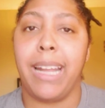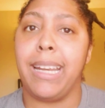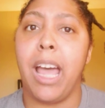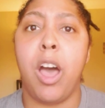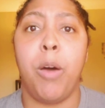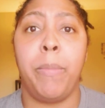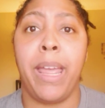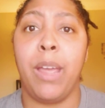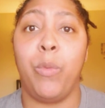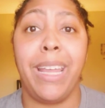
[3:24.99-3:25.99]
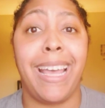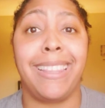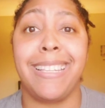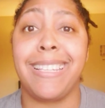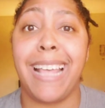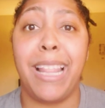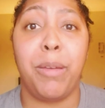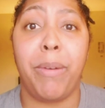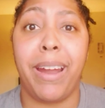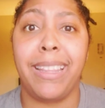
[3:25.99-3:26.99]
no, man, we got to
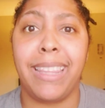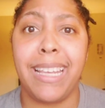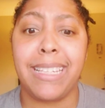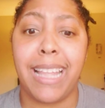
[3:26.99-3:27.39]
celebrate this.